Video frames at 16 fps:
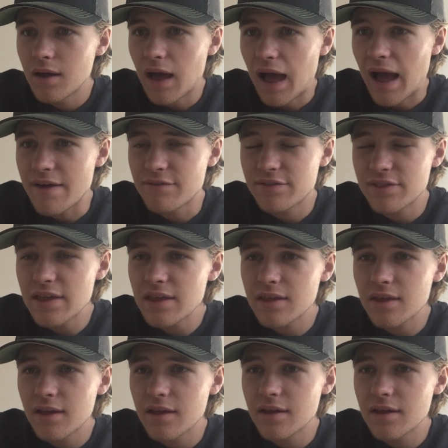I think
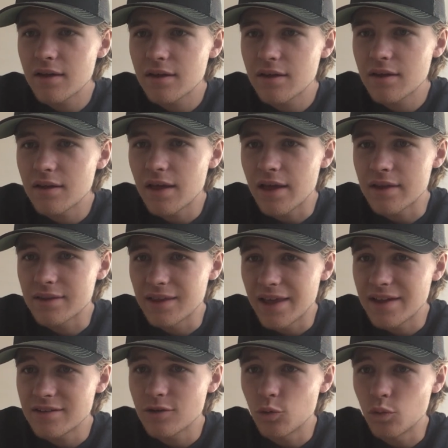
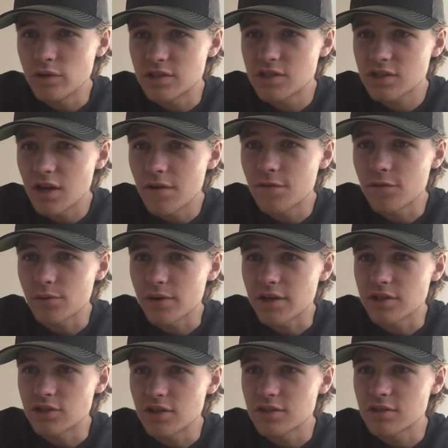Atlanta was suffering
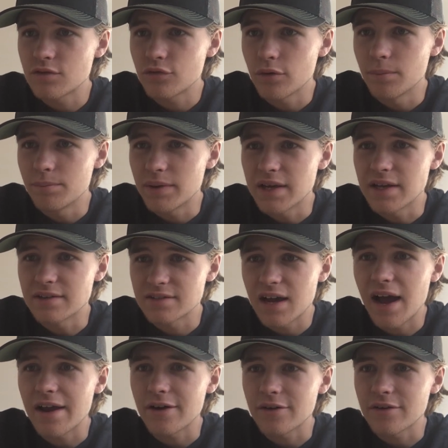just from being
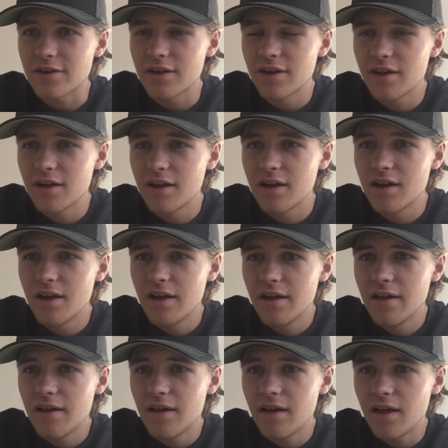tired.
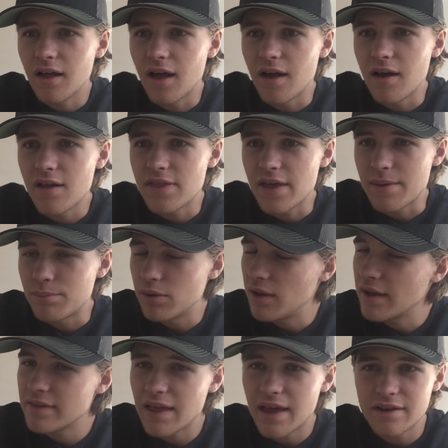They
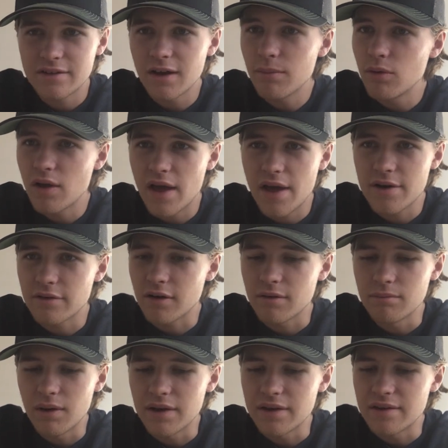played that doubleheader on
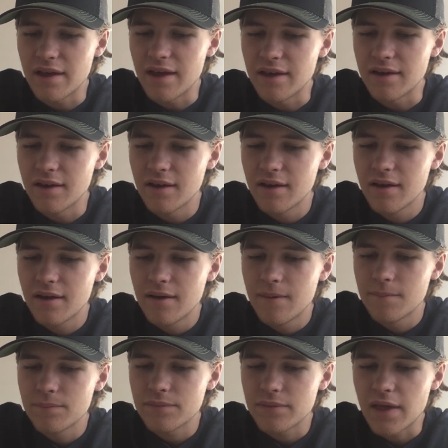Monday,
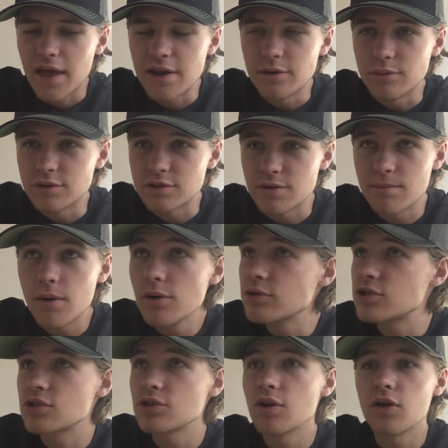and it was
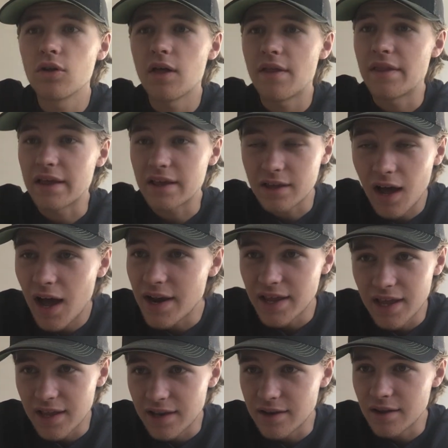emotional, and they got
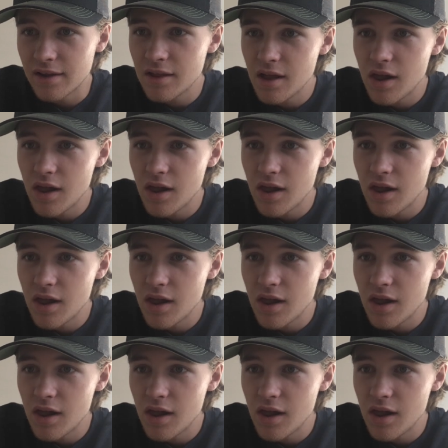in.